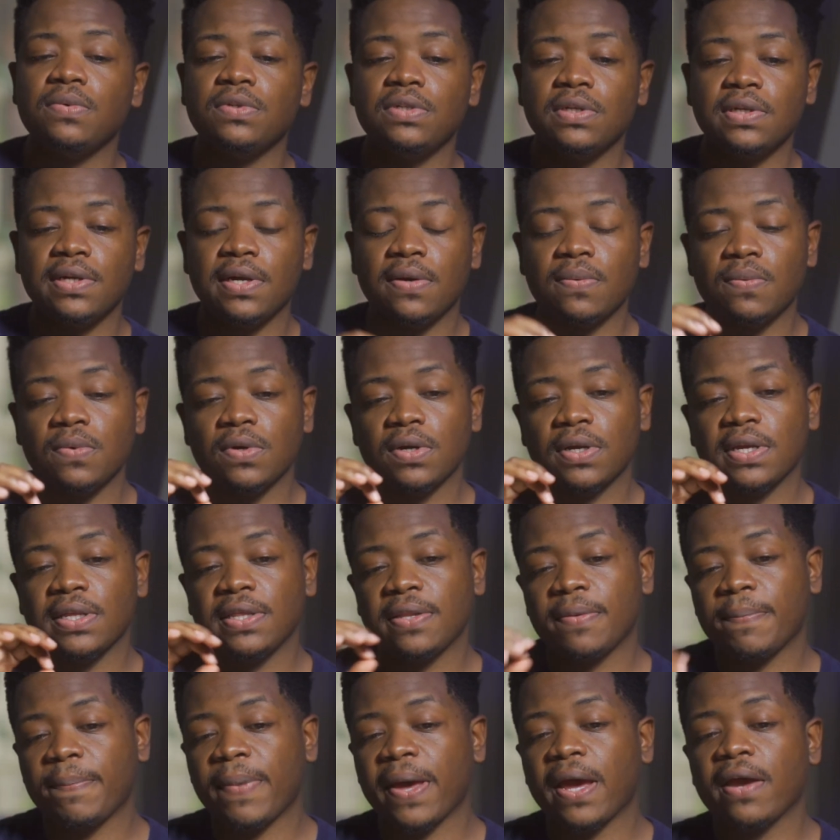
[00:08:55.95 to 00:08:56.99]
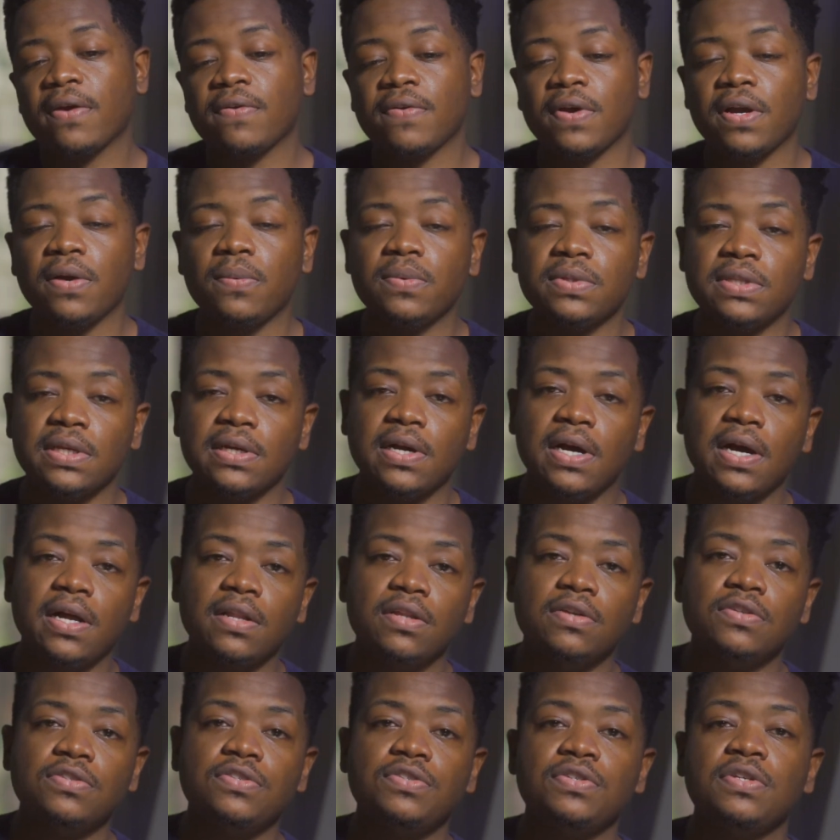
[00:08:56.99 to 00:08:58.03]
we've done our work in the background with the
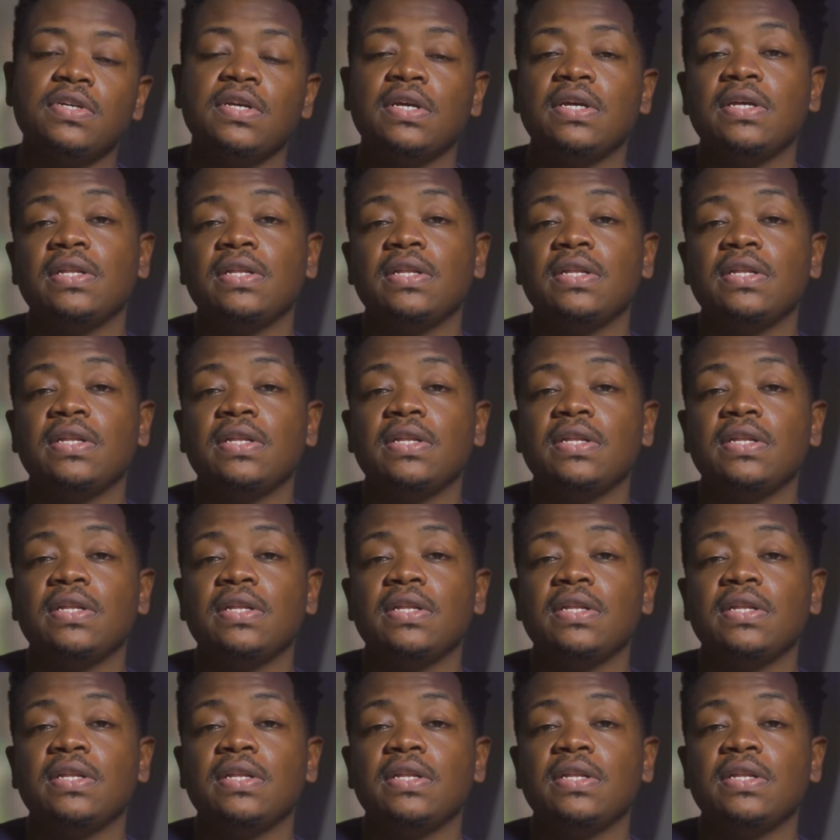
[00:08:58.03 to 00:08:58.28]
colors,